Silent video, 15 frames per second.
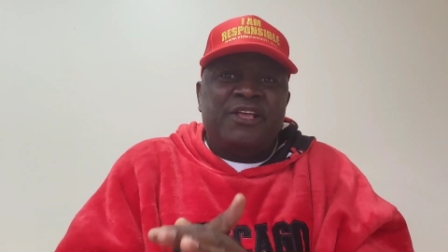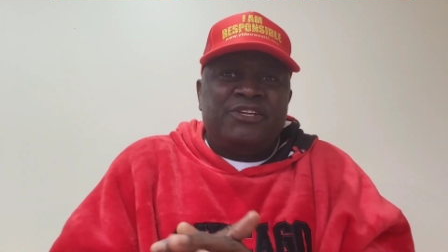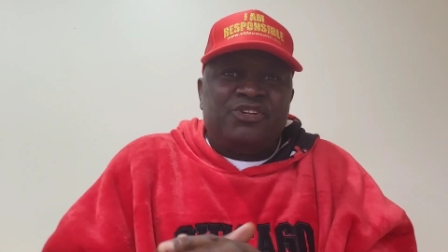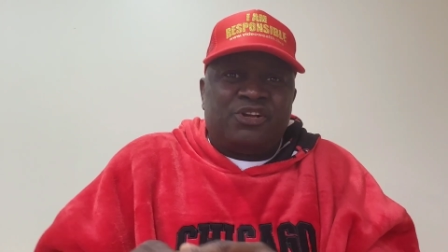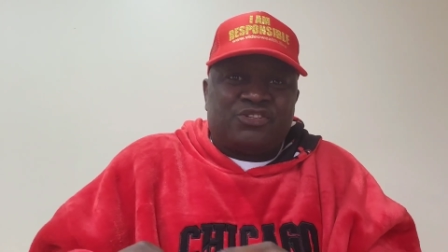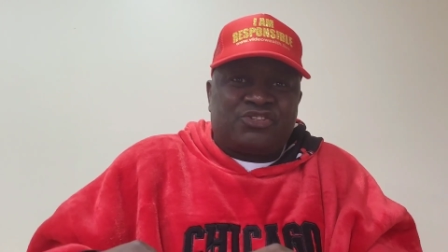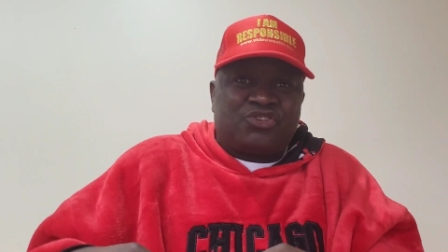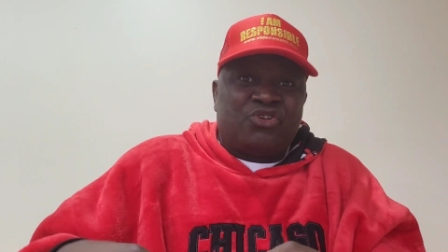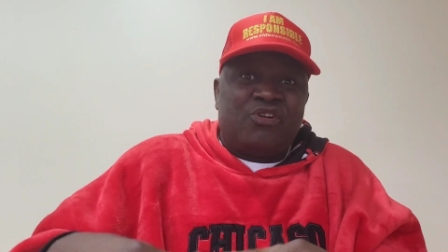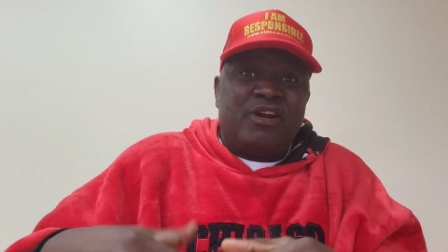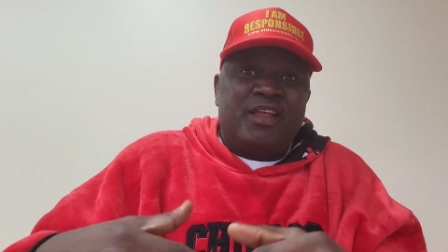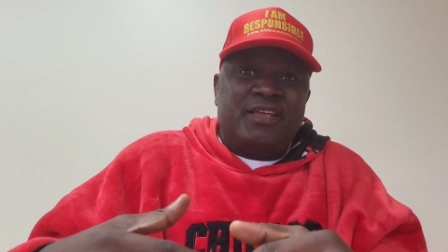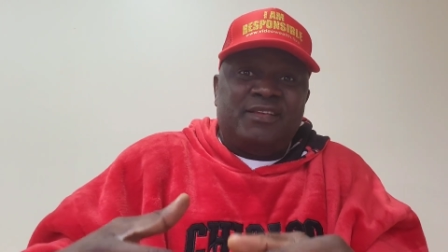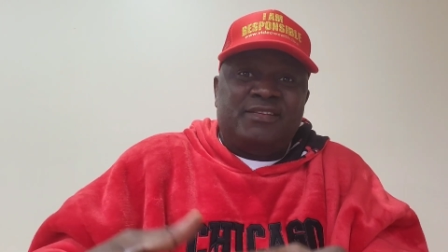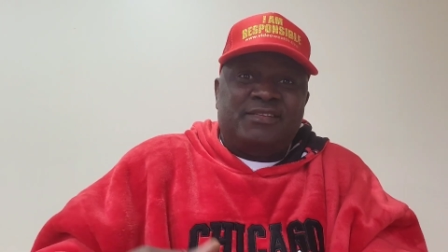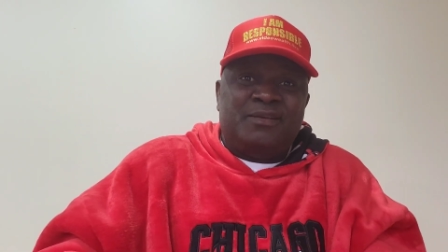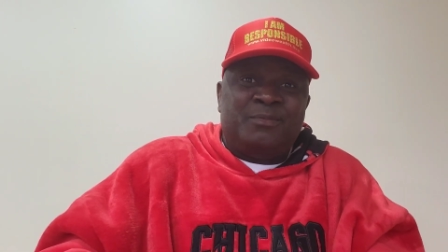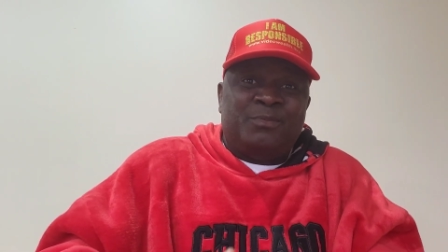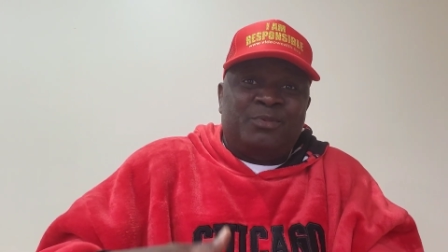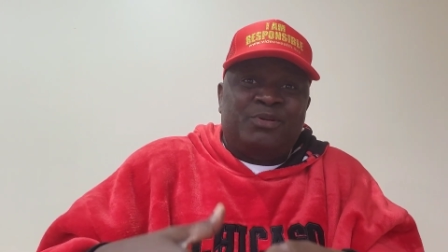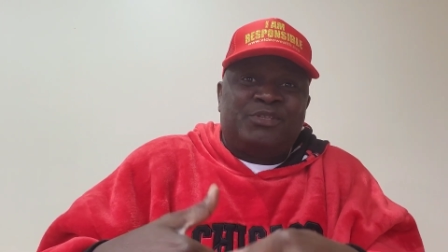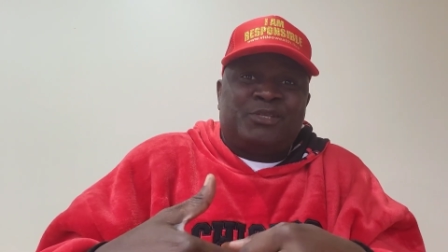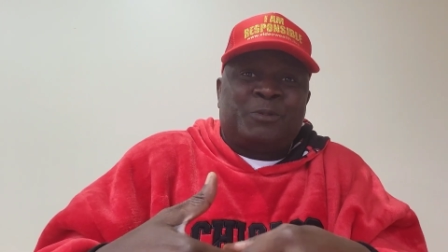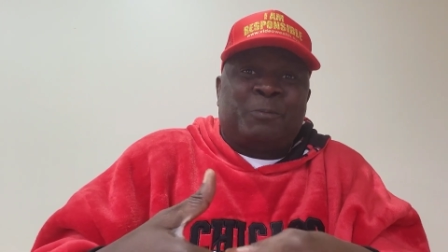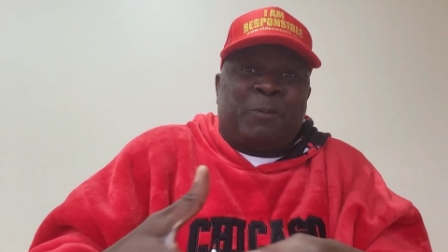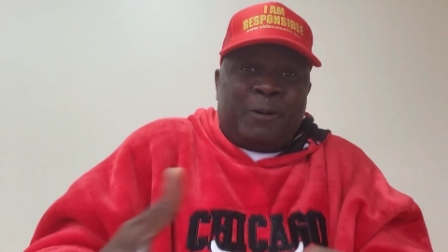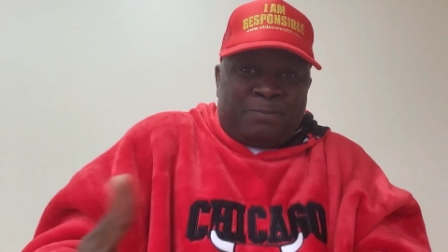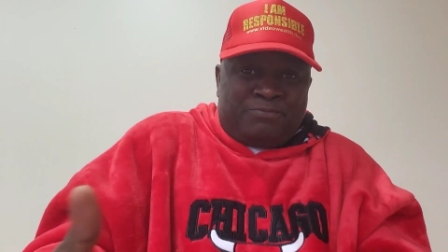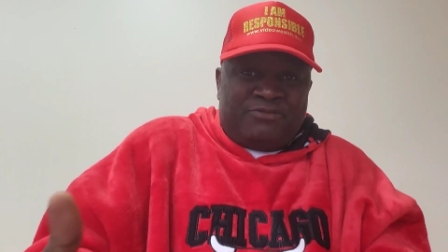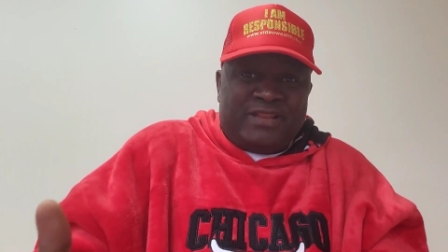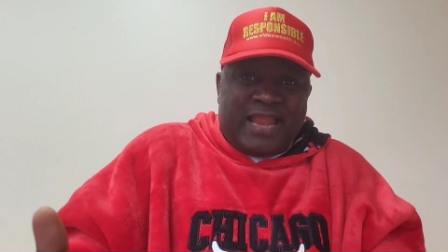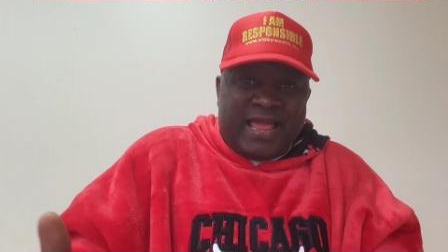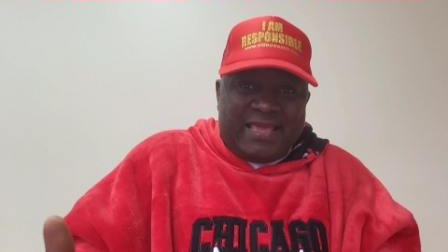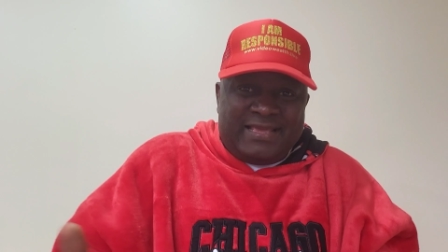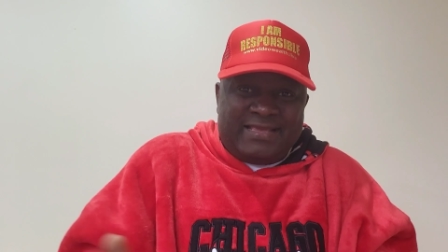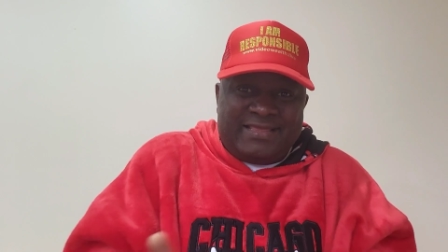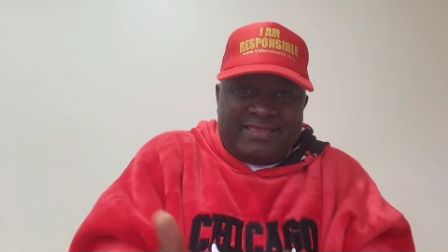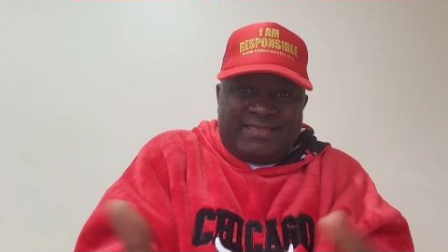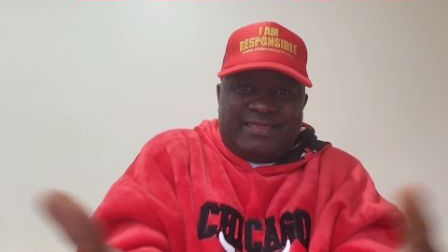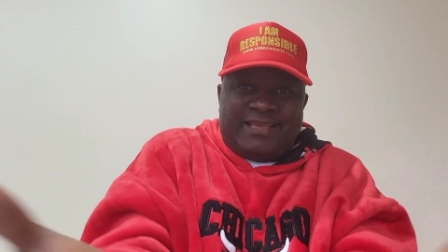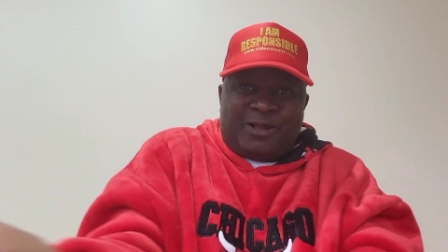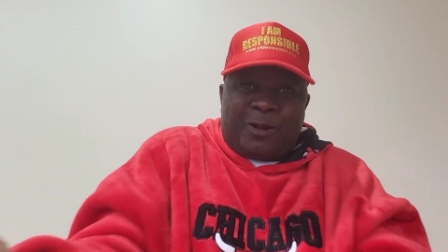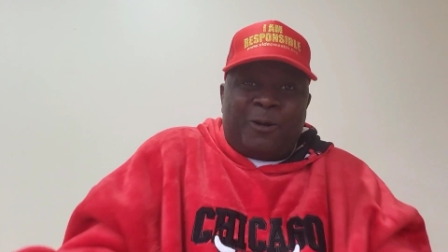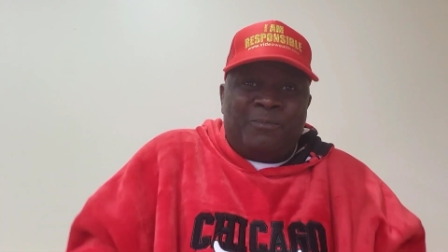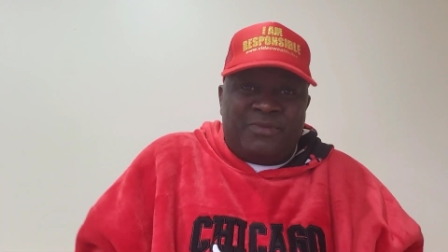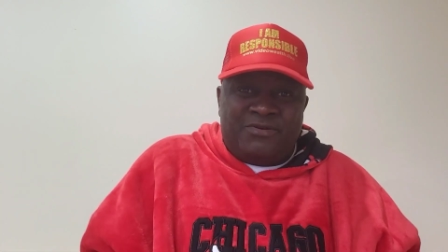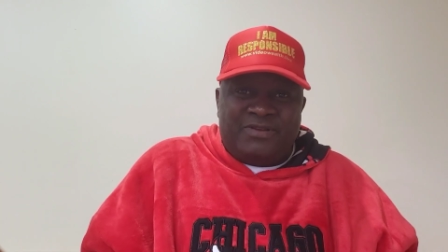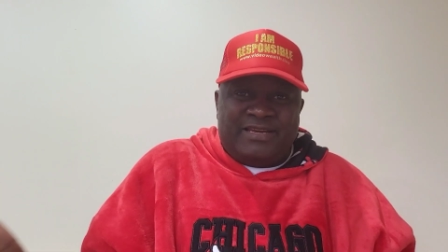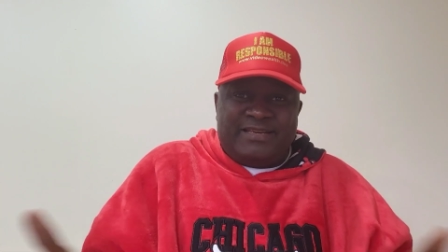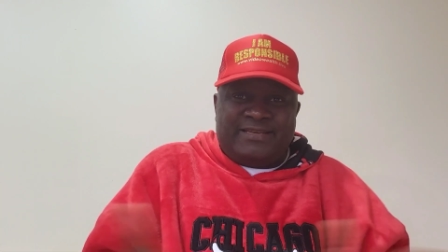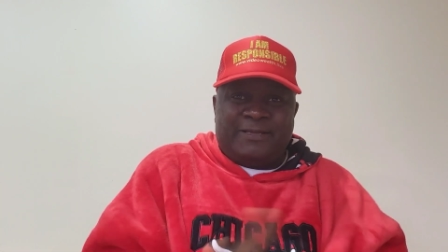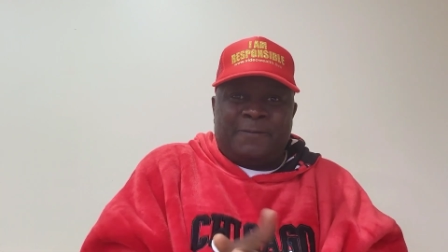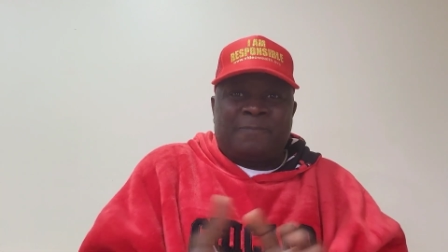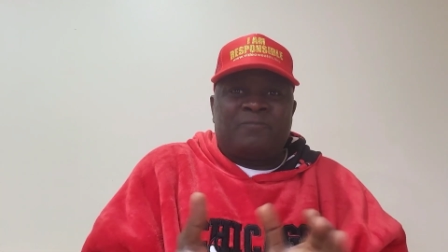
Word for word: Your story is the most popular in the community.